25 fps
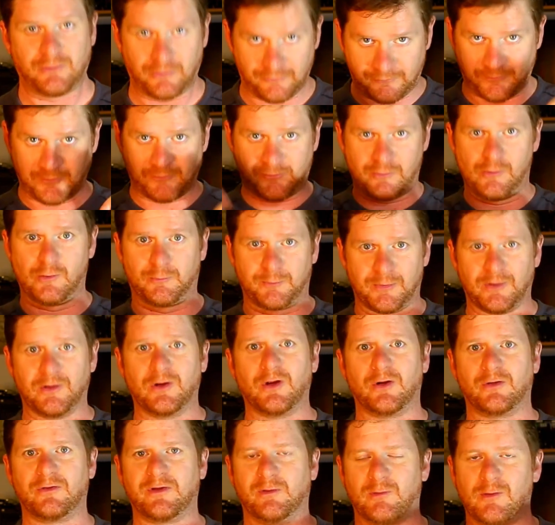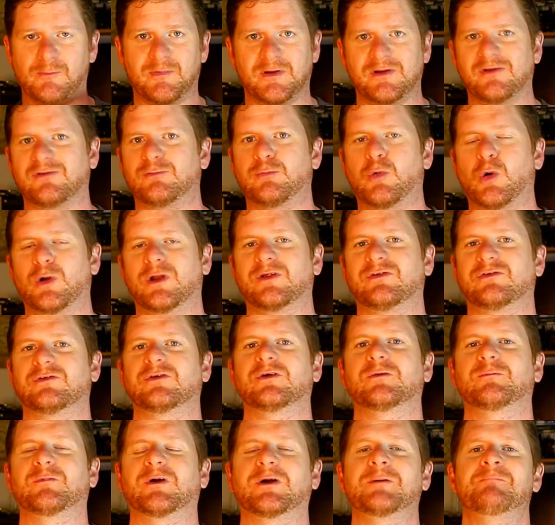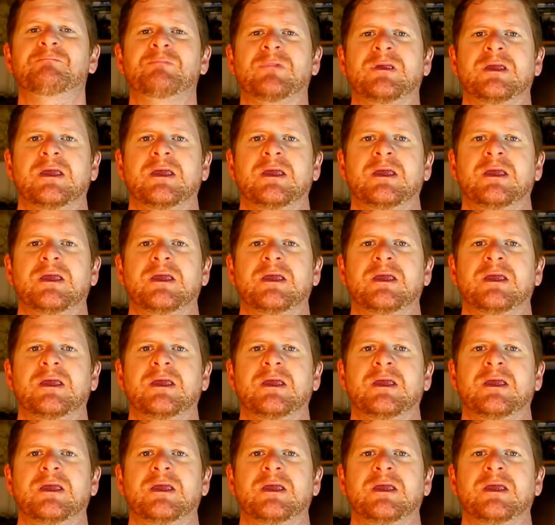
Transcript: if you look below, there won't be any spoilers, so don't worry.